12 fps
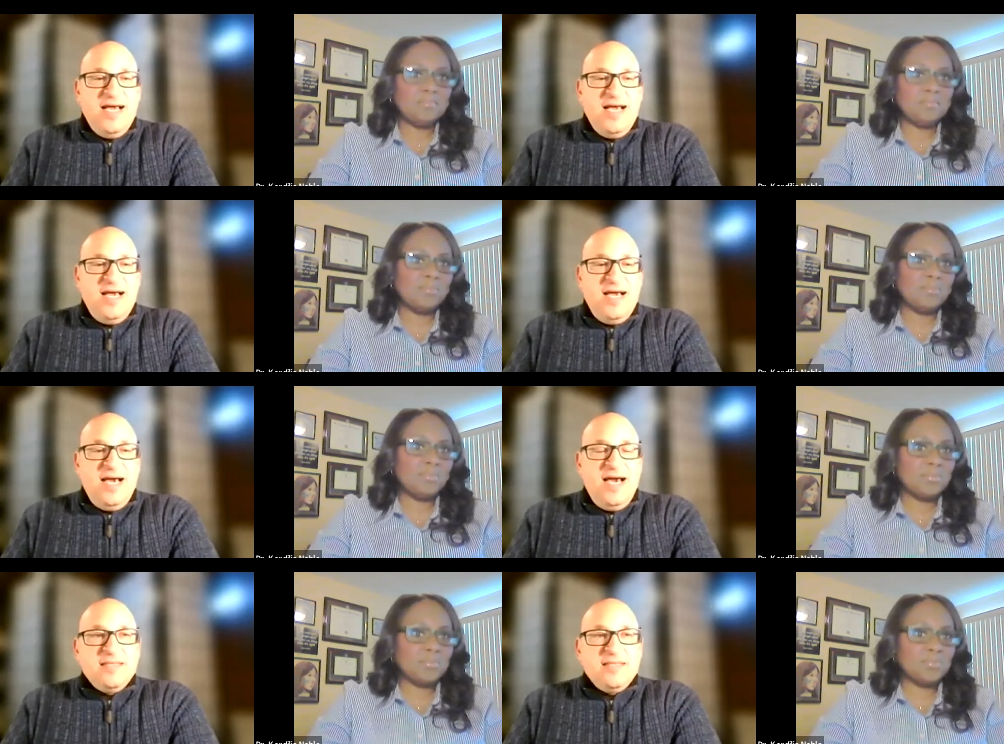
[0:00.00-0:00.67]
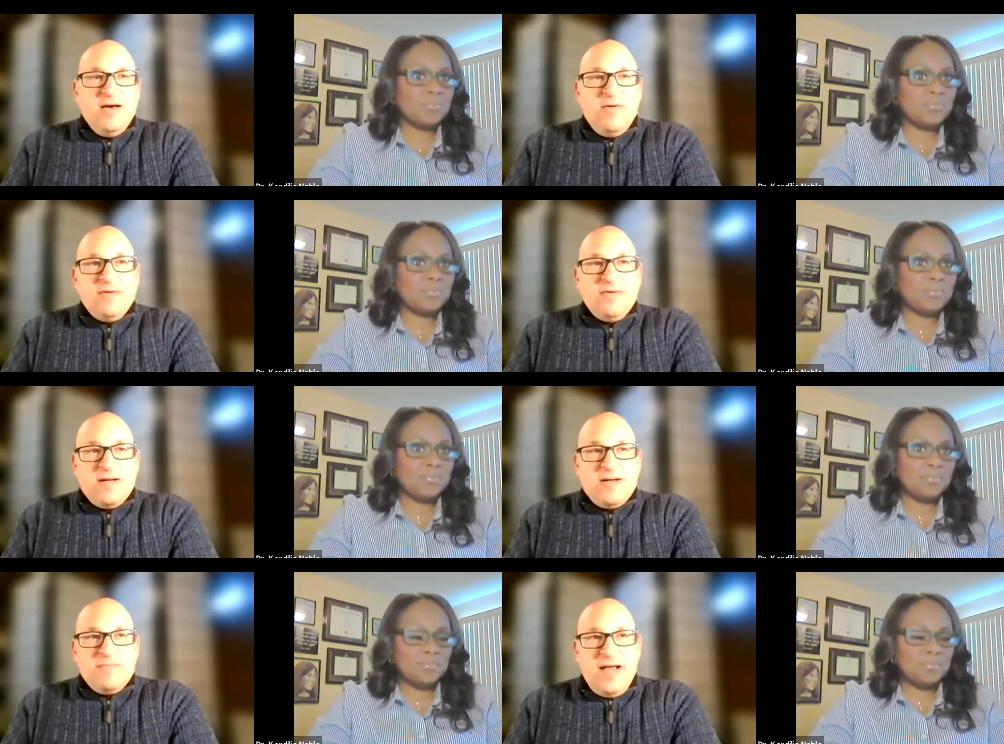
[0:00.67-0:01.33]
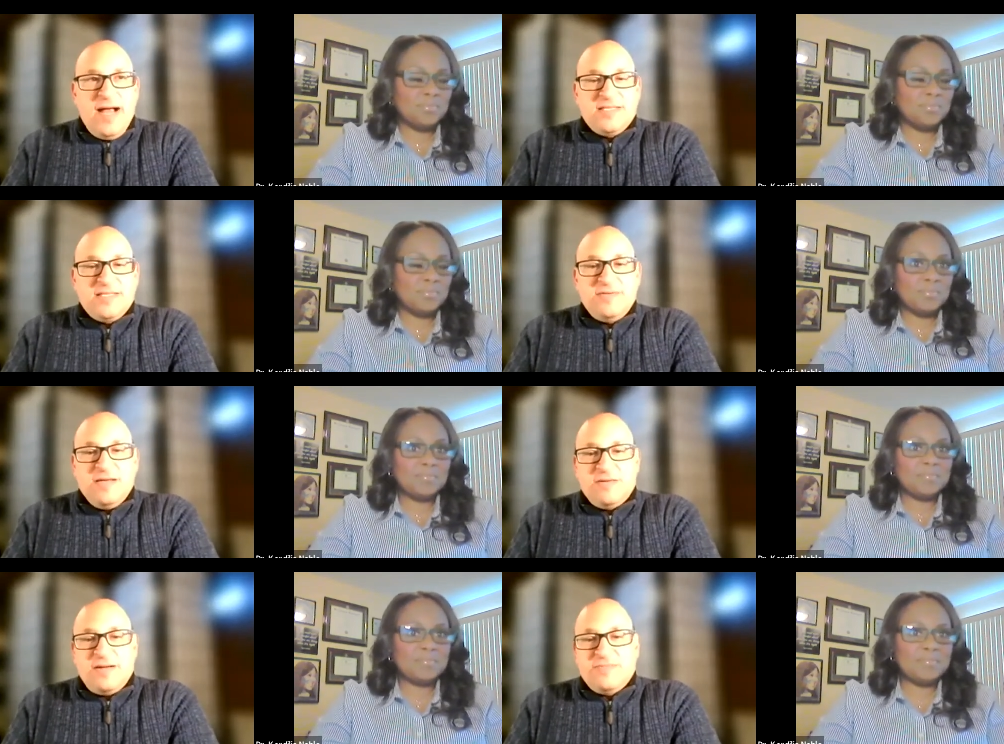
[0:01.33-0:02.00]
Speaker 1: Hello, and welcome back to another
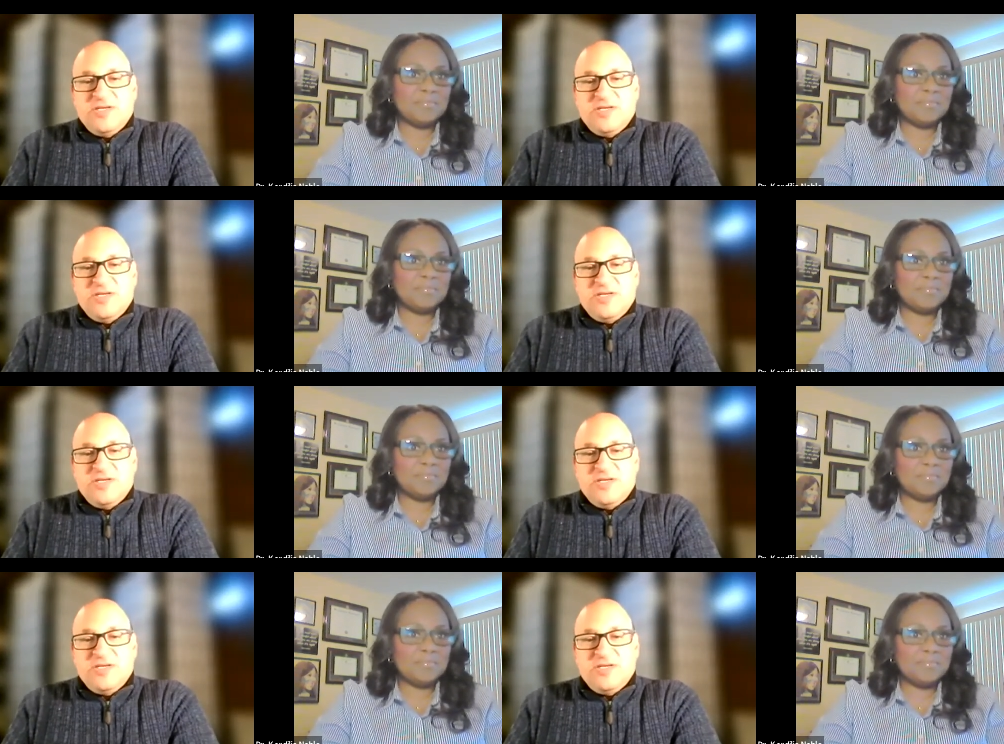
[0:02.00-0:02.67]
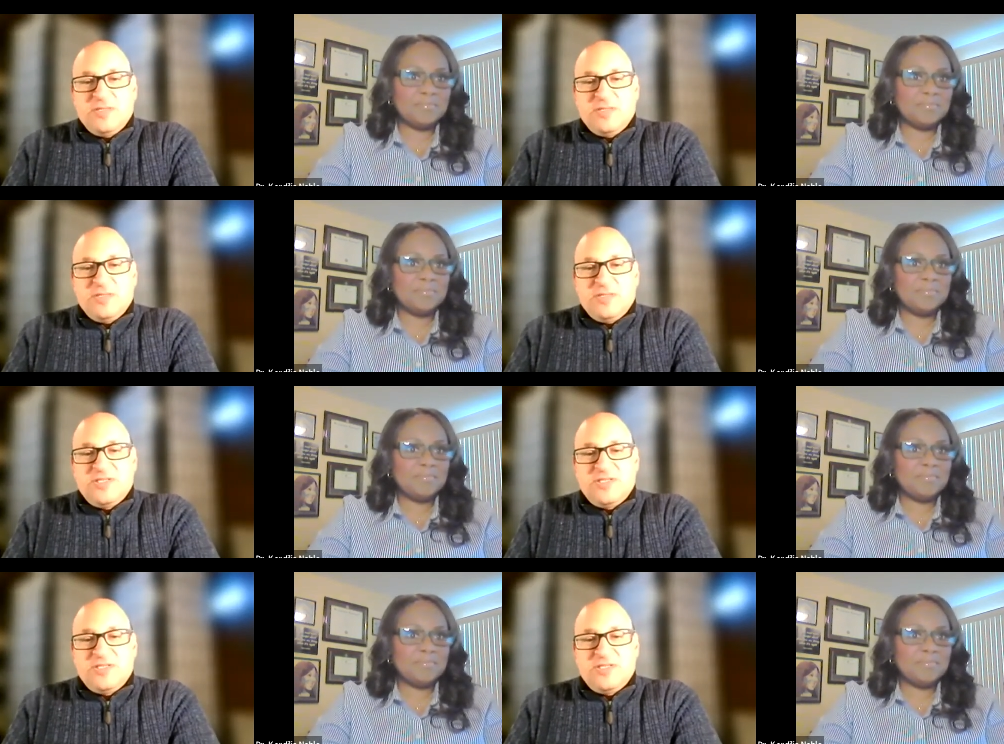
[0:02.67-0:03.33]
episode of Searching in San Diego.